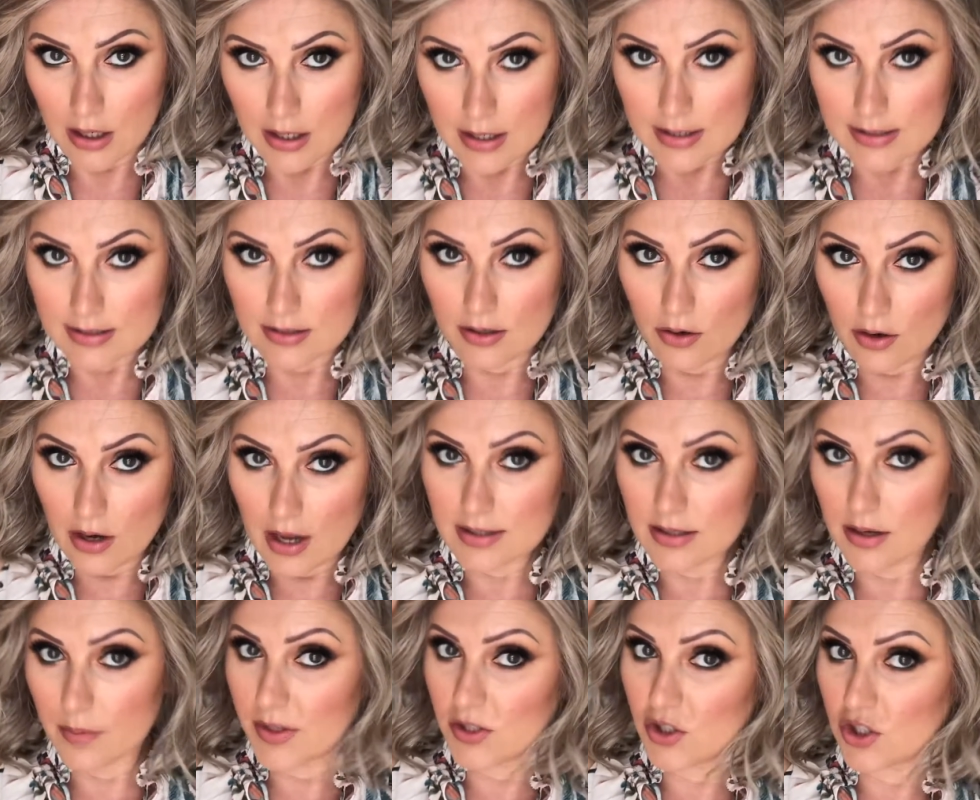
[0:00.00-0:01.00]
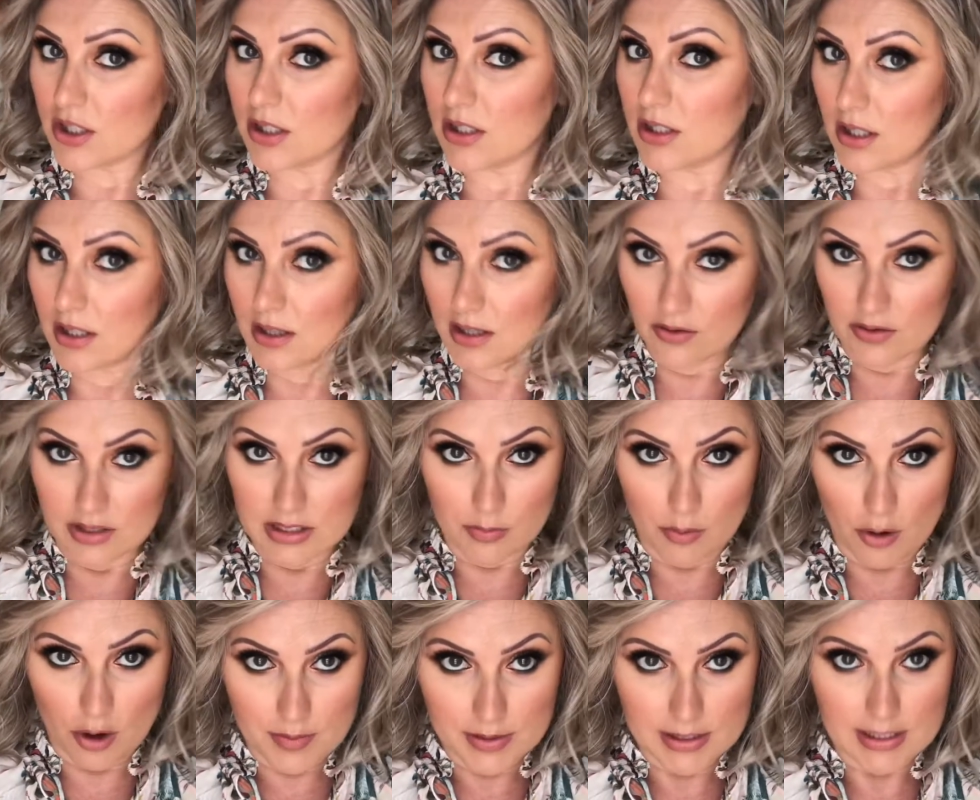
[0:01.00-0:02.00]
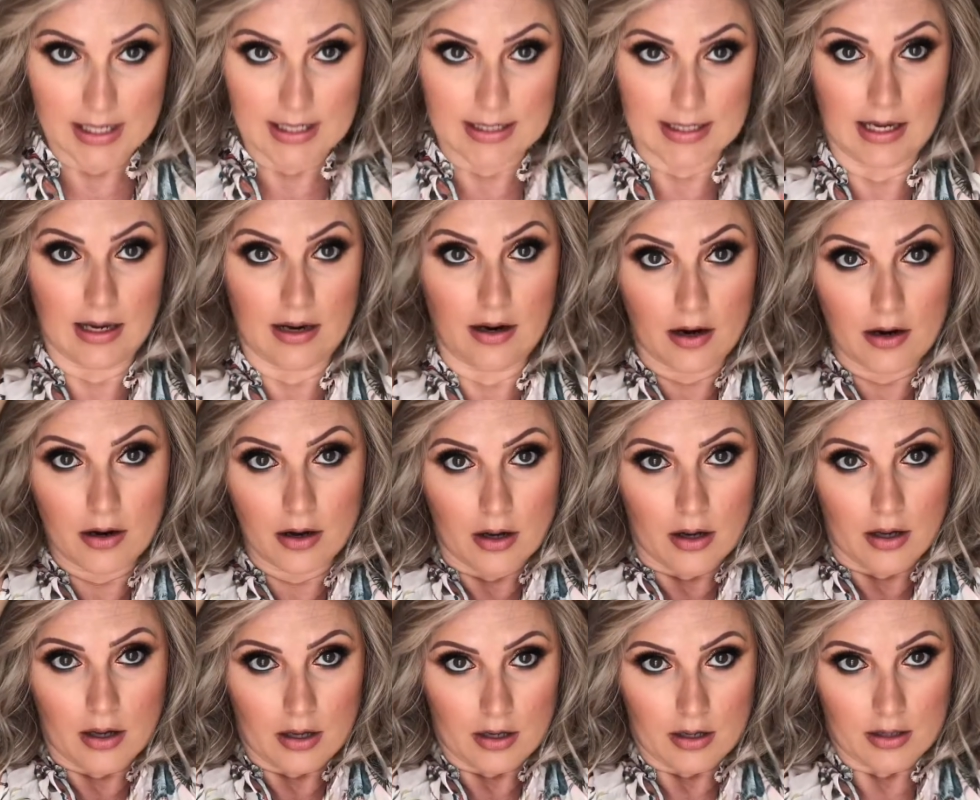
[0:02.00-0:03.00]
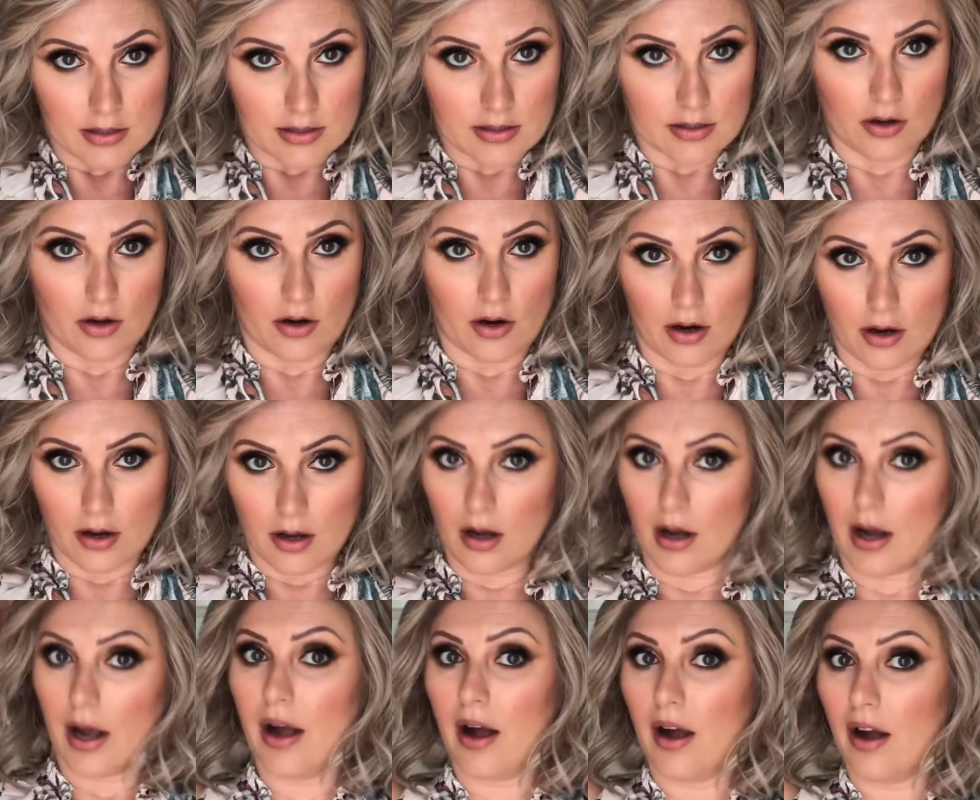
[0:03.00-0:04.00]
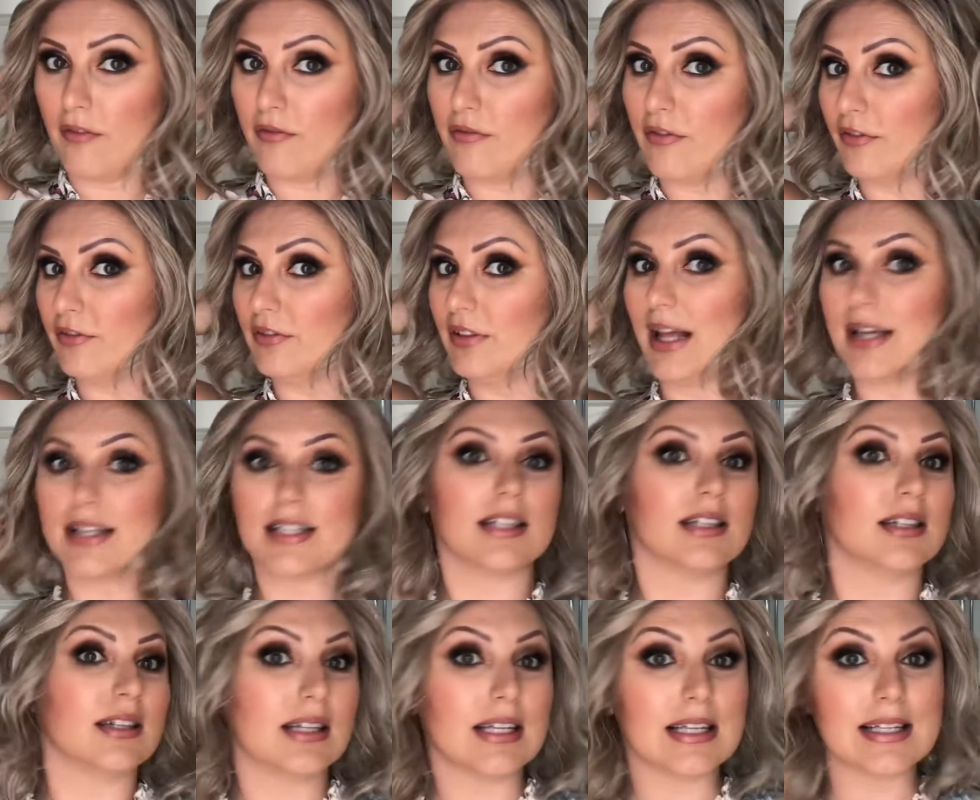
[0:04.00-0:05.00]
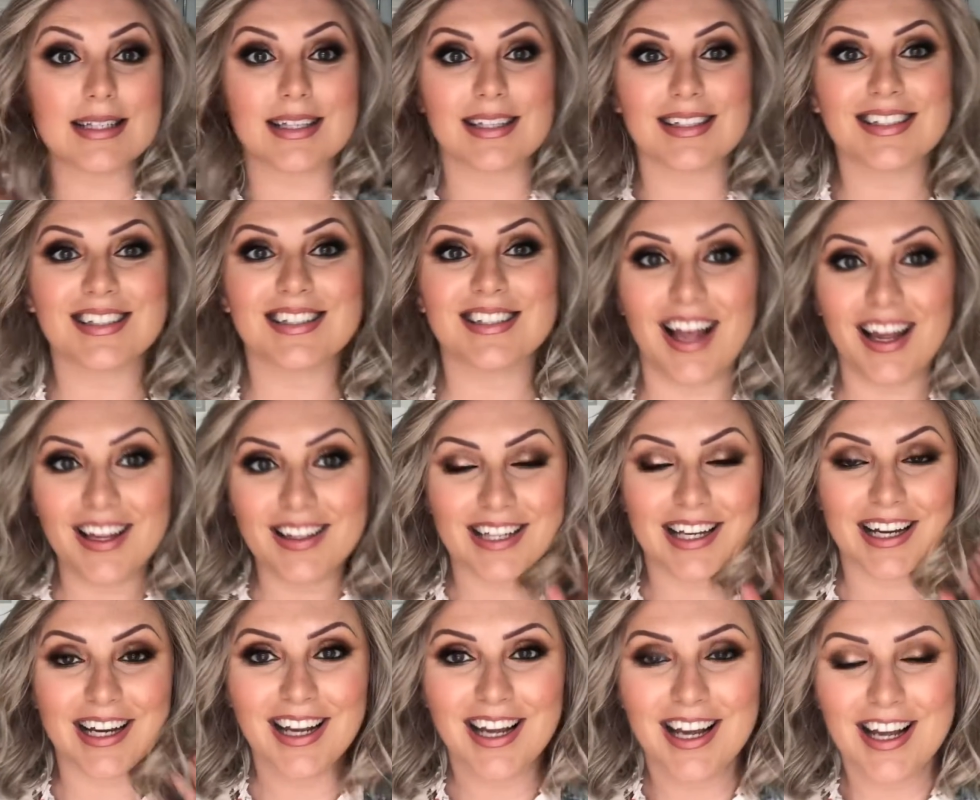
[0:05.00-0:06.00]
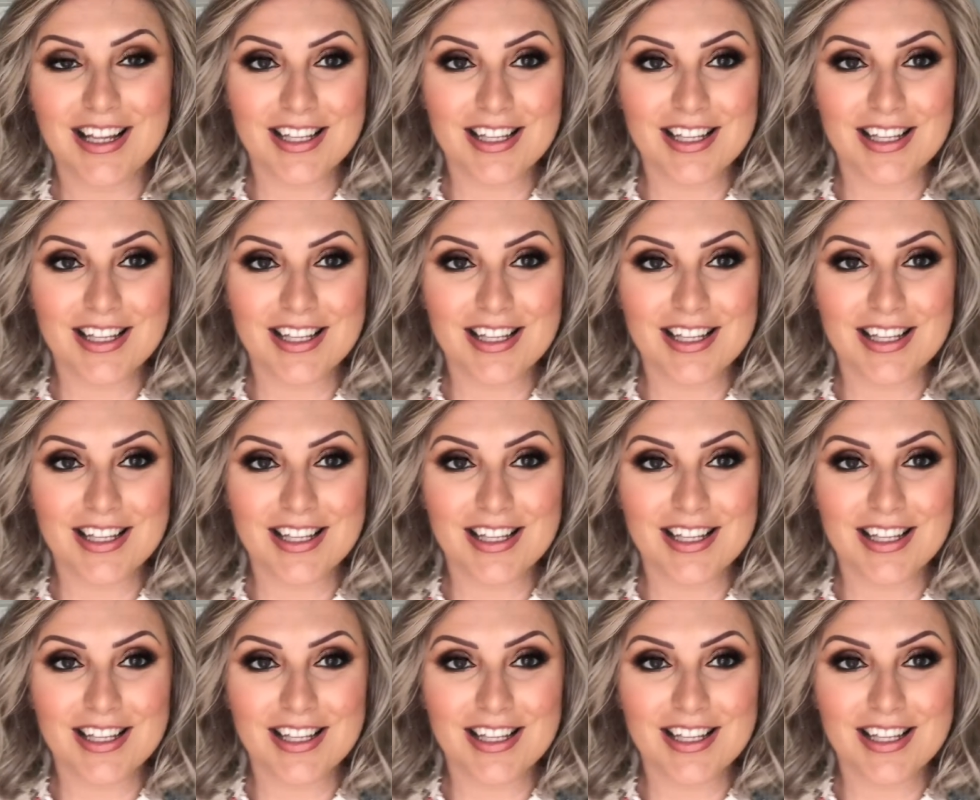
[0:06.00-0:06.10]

So as I mentioned, there is permatease here, so I have flattened this slightly.